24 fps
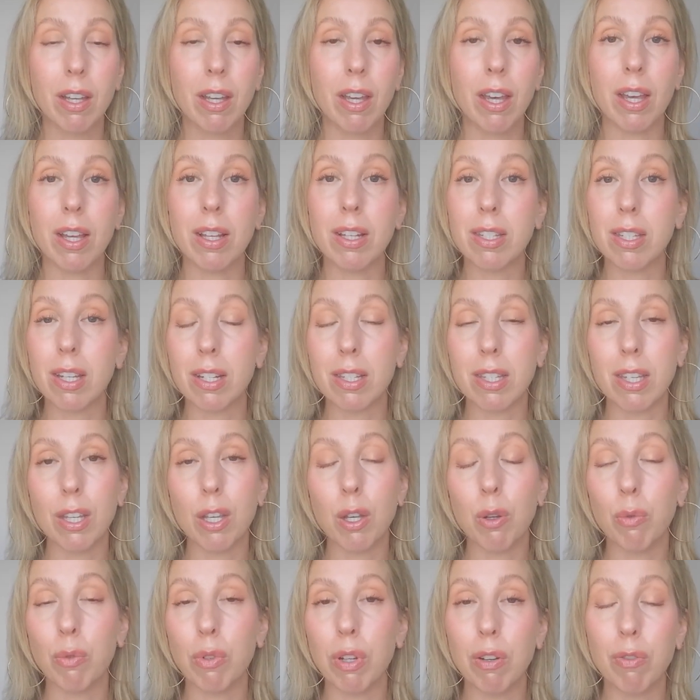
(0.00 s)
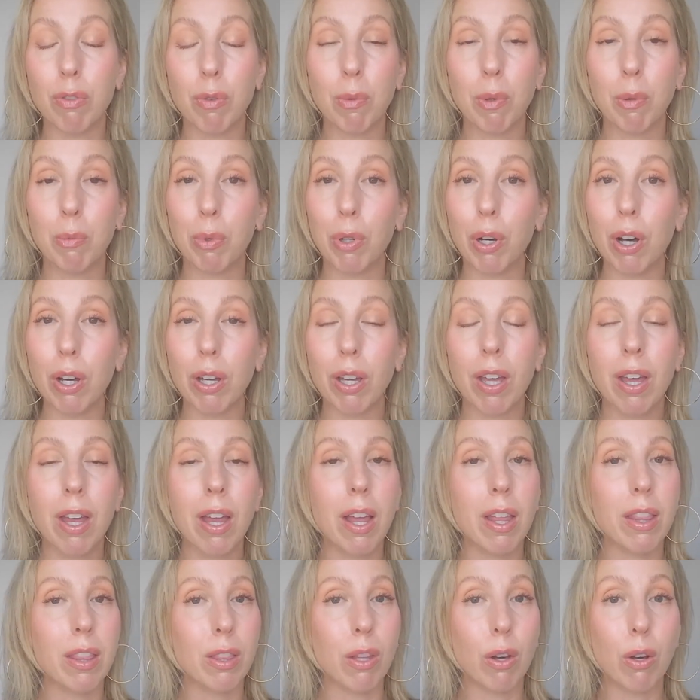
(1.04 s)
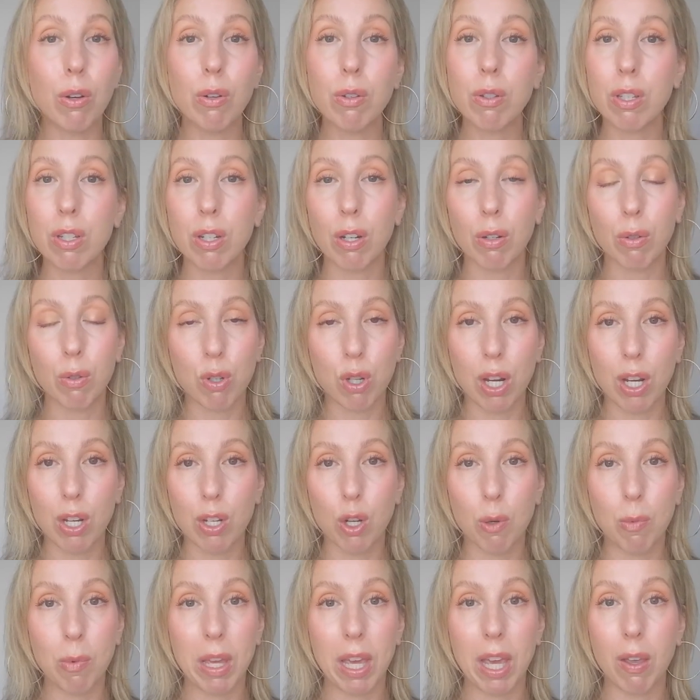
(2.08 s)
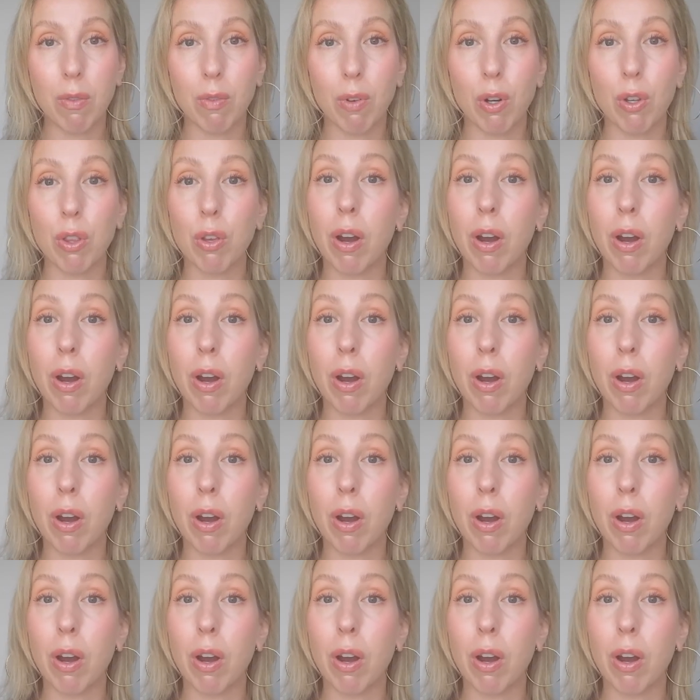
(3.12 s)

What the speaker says: insights that you read from a book, those don't change your behavior.